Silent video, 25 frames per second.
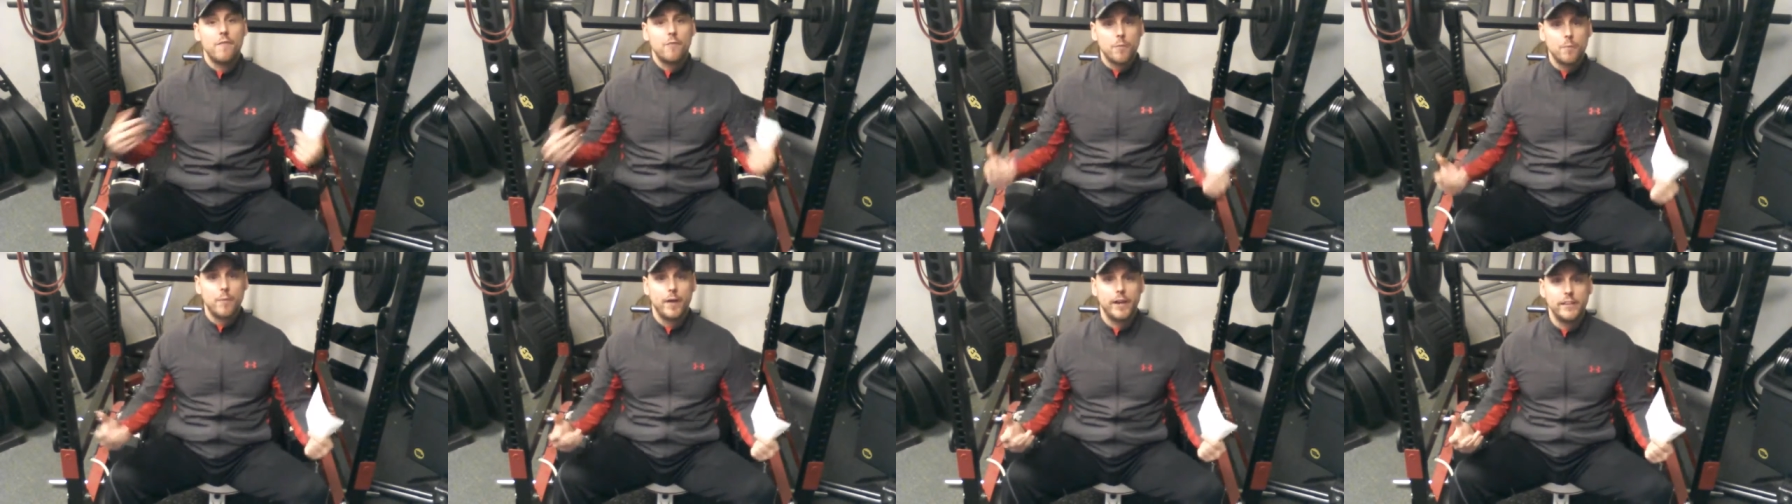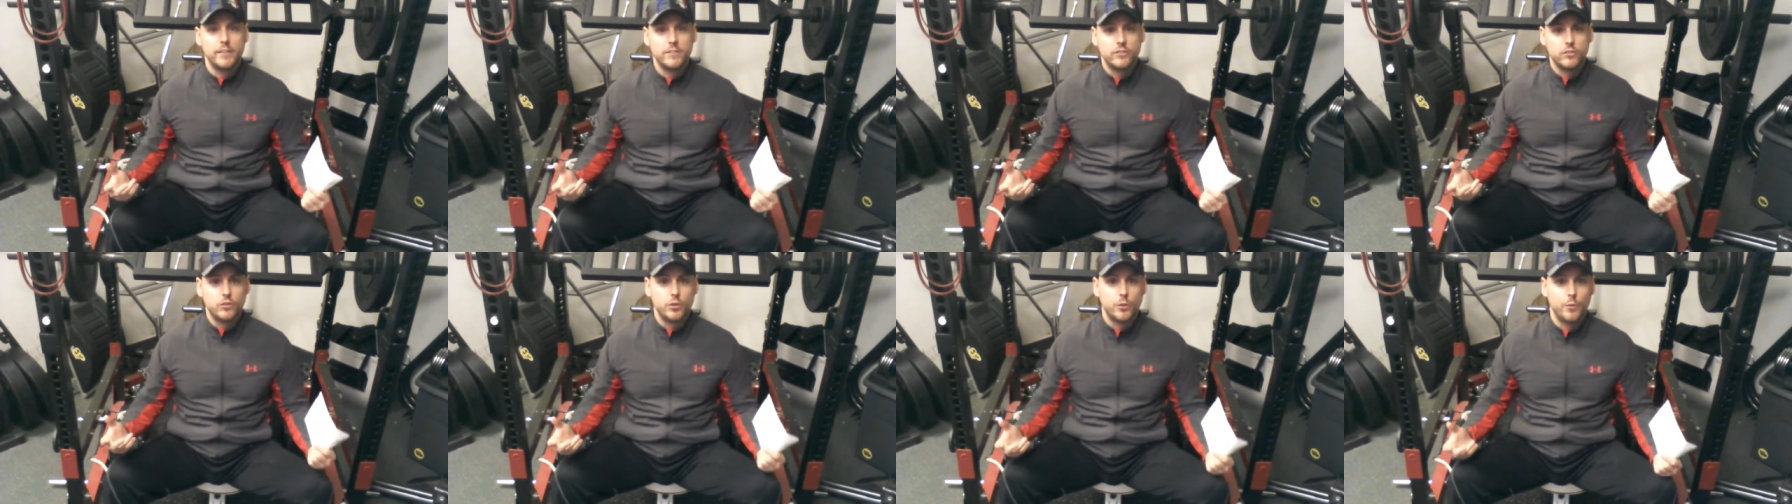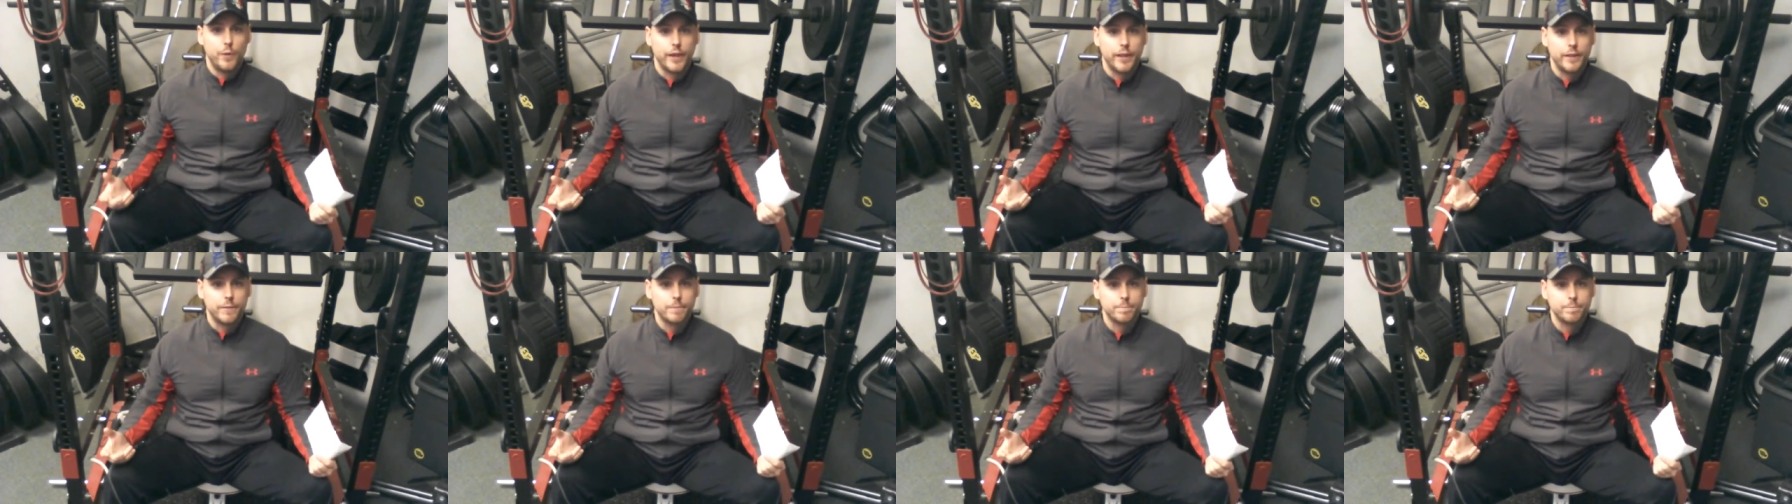everybody's
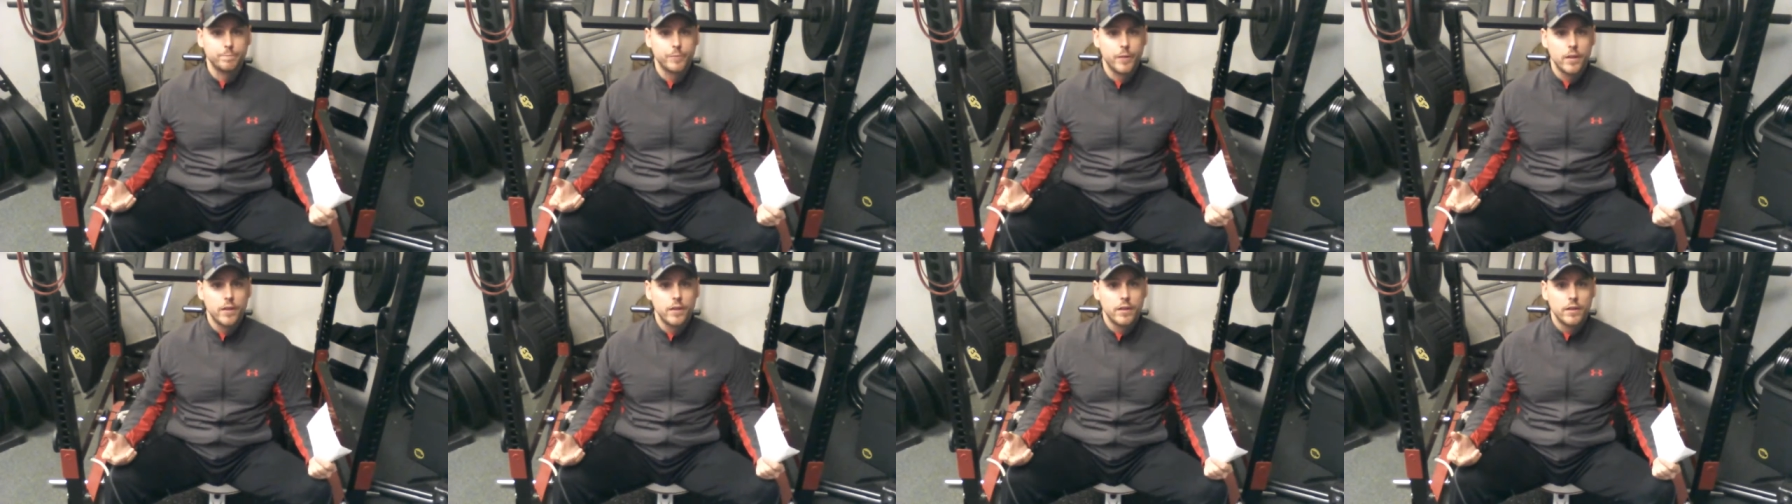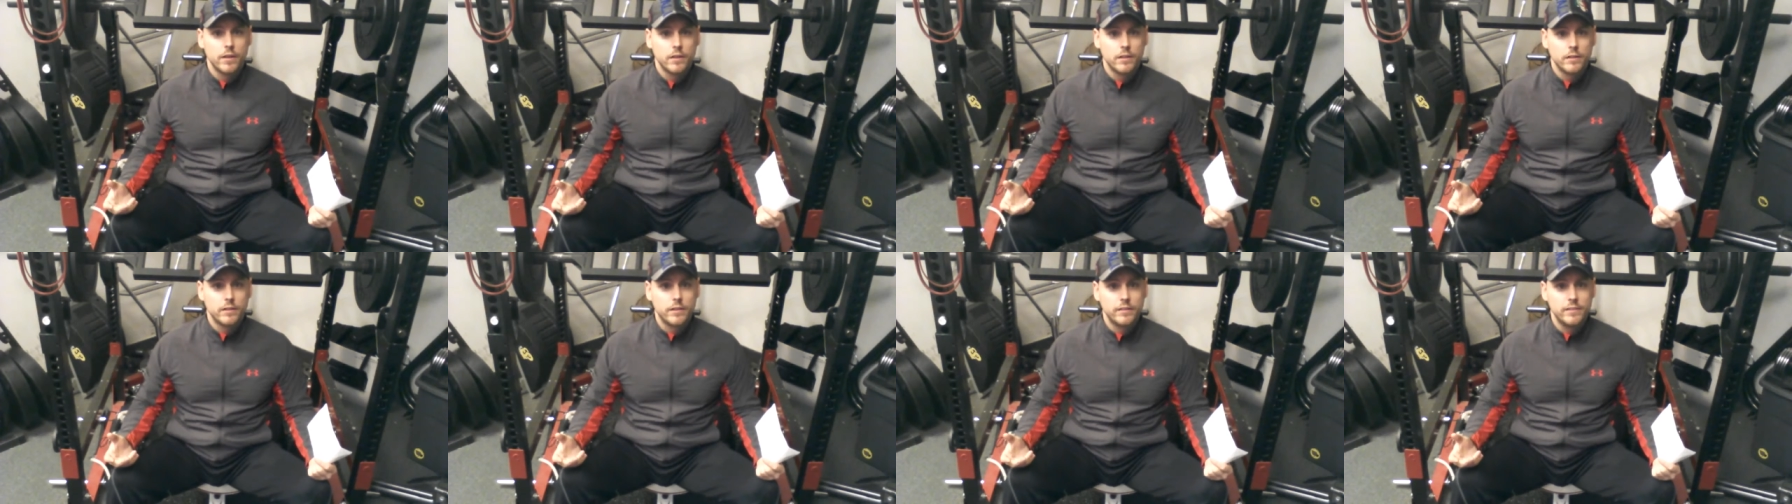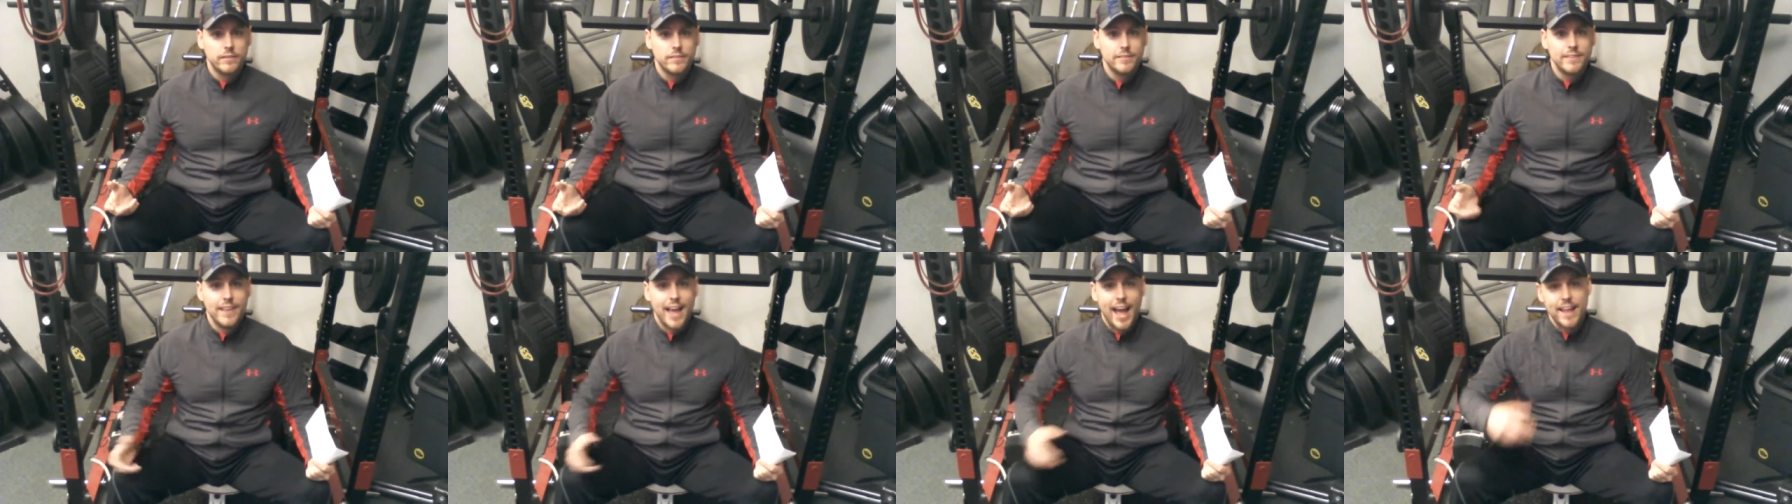doing.
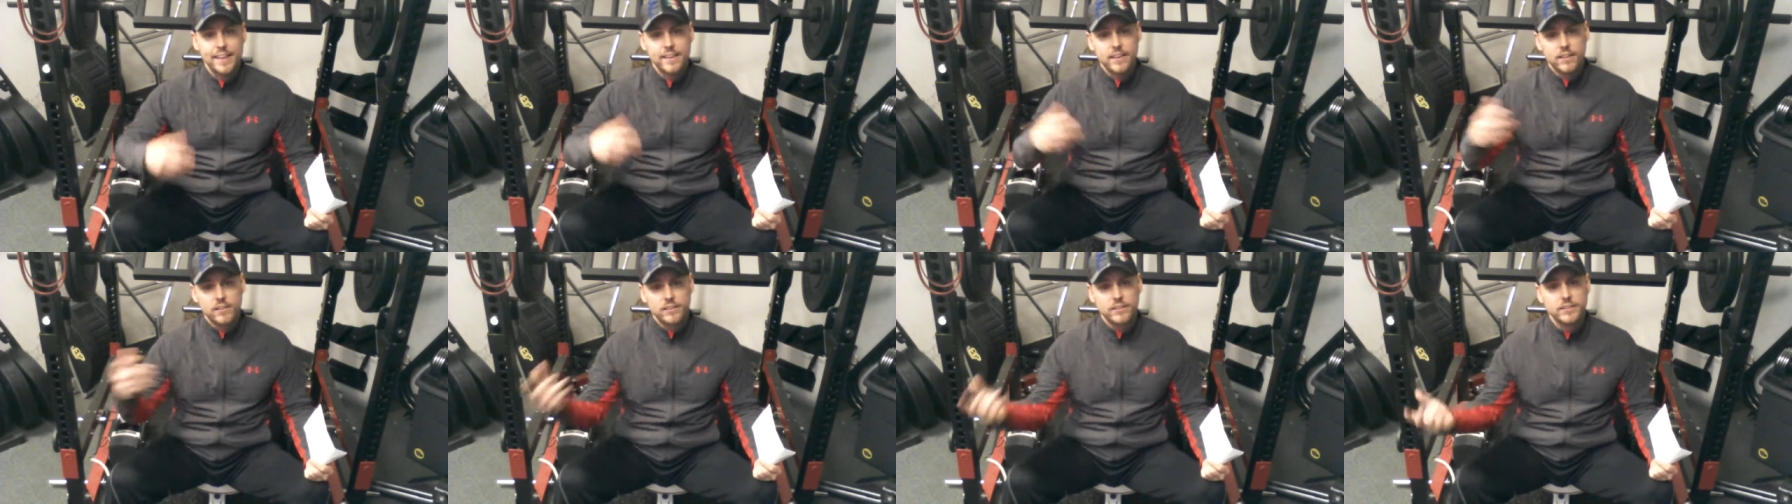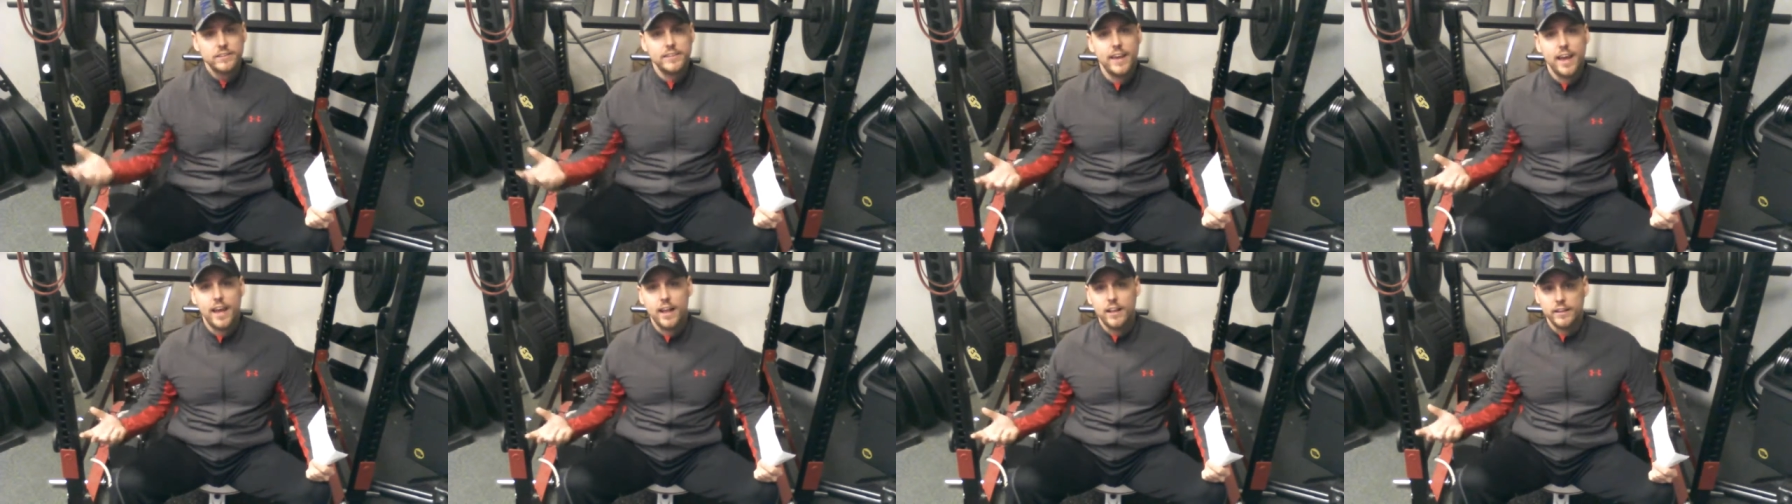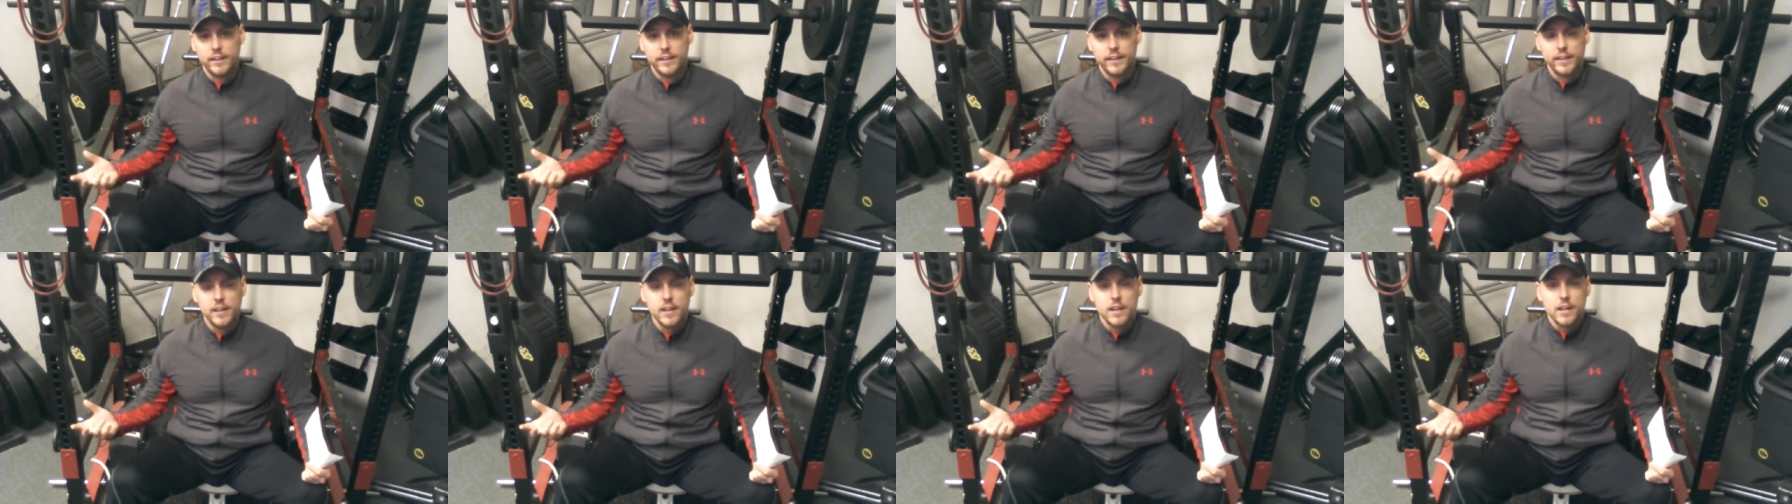Daniel and
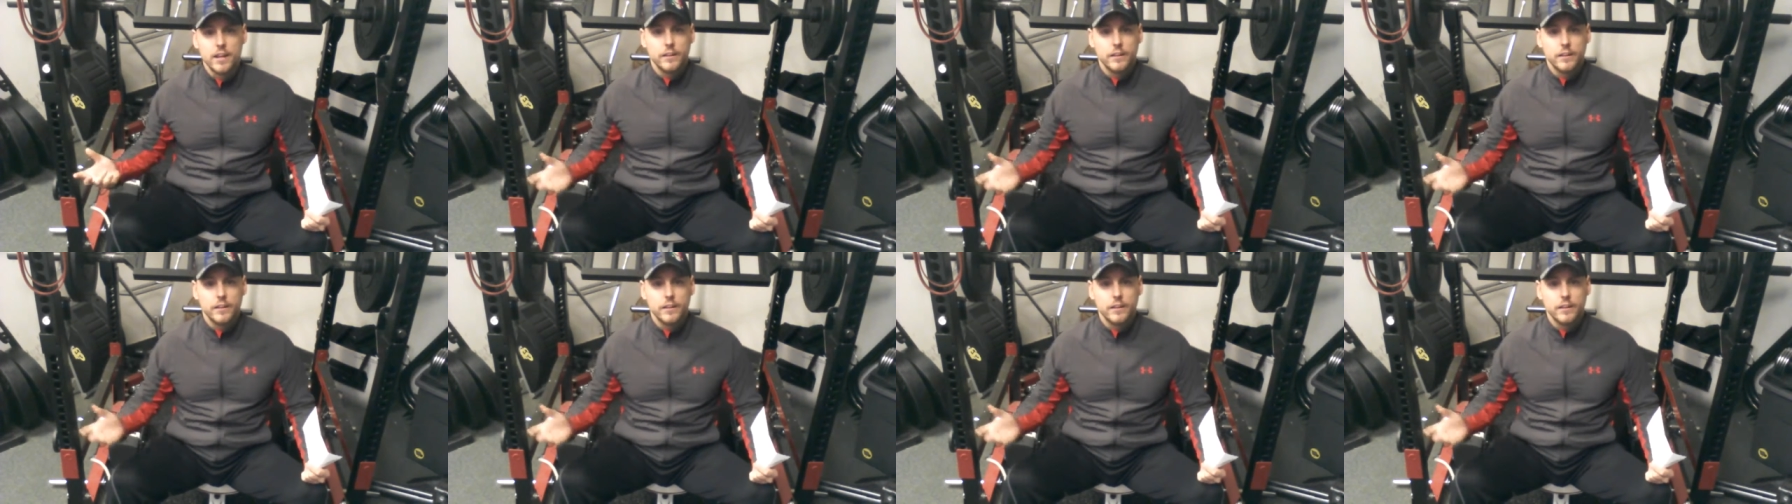Kelly,